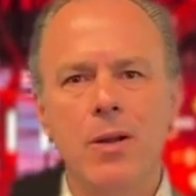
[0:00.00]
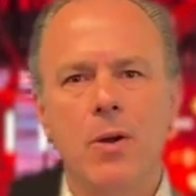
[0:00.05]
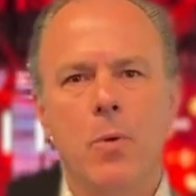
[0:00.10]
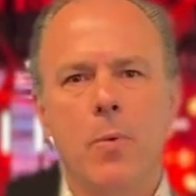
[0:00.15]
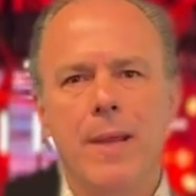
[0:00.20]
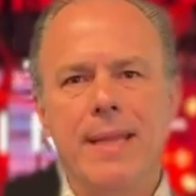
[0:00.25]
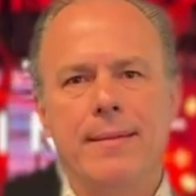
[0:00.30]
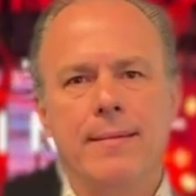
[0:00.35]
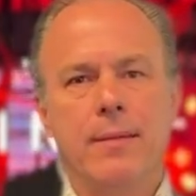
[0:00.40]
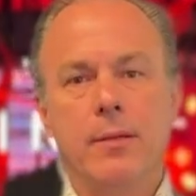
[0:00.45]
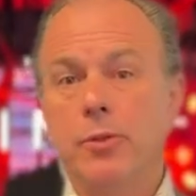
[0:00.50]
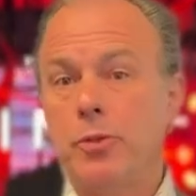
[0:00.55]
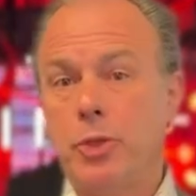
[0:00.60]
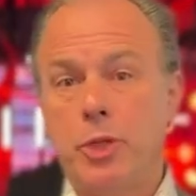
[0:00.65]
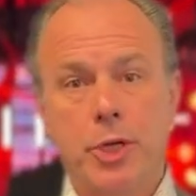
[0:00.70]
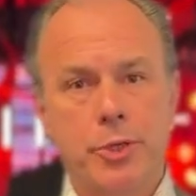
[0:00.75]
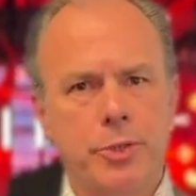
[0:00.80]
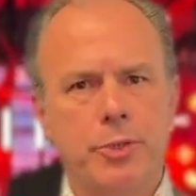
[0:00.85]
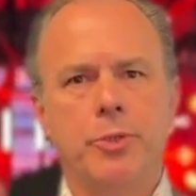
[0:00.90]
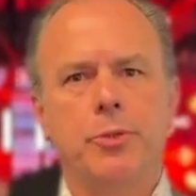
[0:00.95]
with
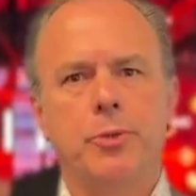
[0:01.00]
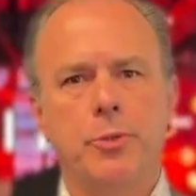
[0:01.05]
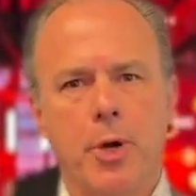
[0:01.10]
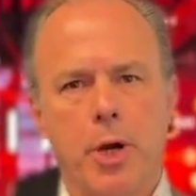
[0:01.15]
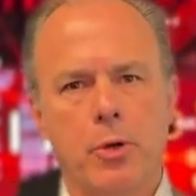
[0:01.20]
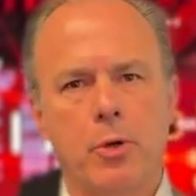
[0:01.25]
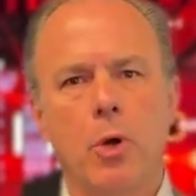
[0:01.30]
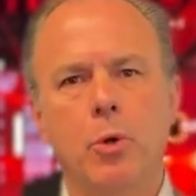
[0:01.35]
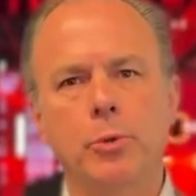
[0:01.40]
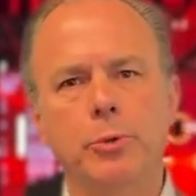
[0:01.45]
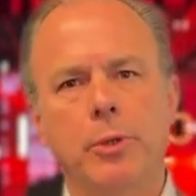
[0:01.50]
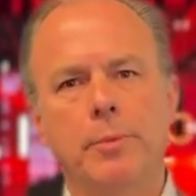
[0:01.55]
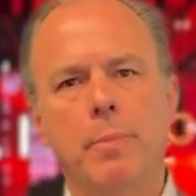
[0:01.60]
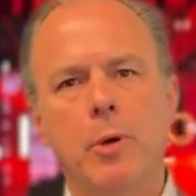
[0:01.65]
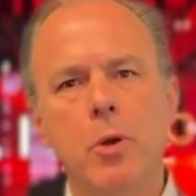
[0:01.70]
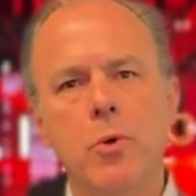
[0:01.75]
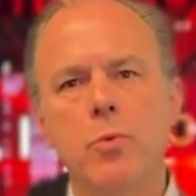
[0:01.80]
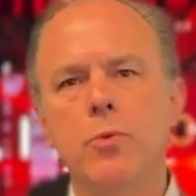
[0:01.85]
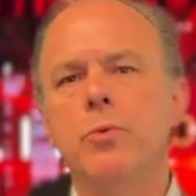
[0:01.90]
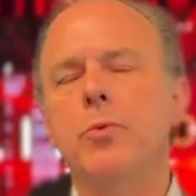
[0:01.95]
just a drug-coated
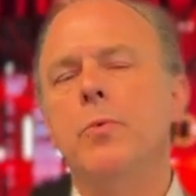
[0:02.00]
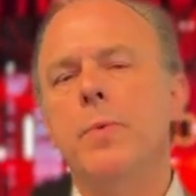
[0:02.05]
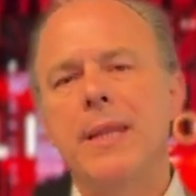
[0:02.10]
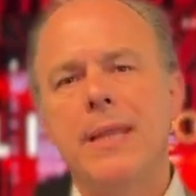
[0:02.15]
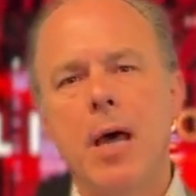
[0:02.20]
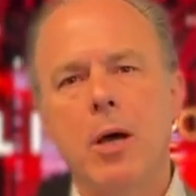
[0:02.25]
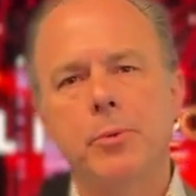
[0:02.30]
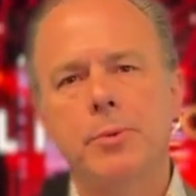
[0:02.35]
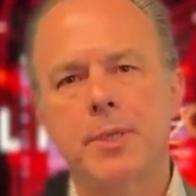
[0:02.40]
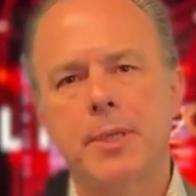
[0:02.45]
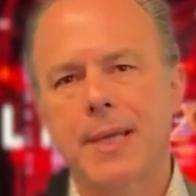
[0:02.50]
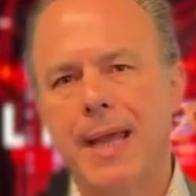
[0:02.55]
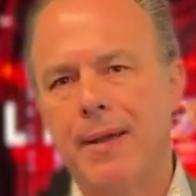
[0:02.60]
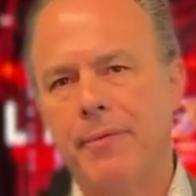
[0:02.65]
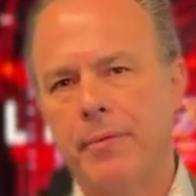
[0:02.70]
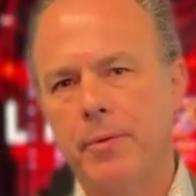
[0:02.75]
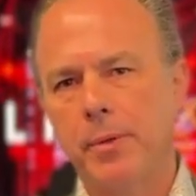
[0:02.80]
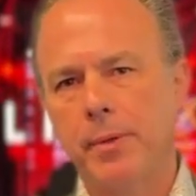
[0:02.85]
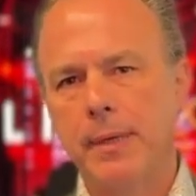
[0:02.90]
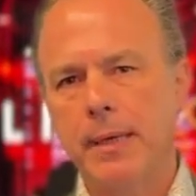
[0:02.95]
balloon without
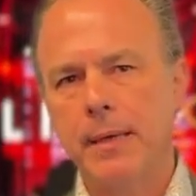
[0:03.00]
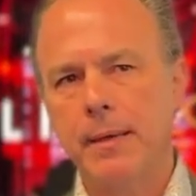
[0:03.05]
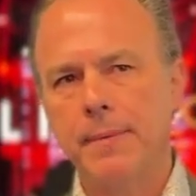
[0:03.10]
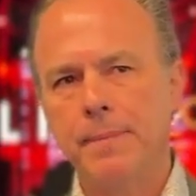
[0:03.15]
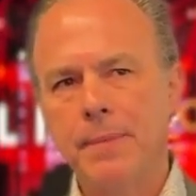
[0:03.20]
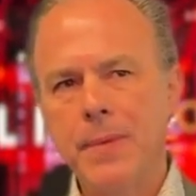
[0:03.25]
scaffolding.